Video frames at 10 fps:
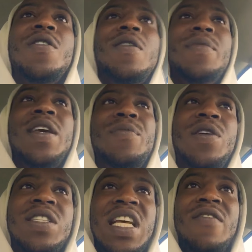you know what I mean?
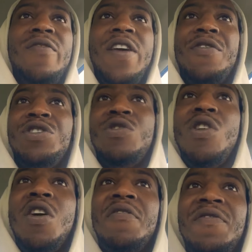Because they have a very
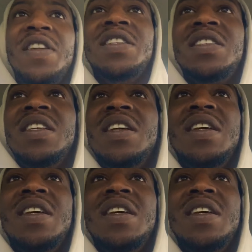strong offense.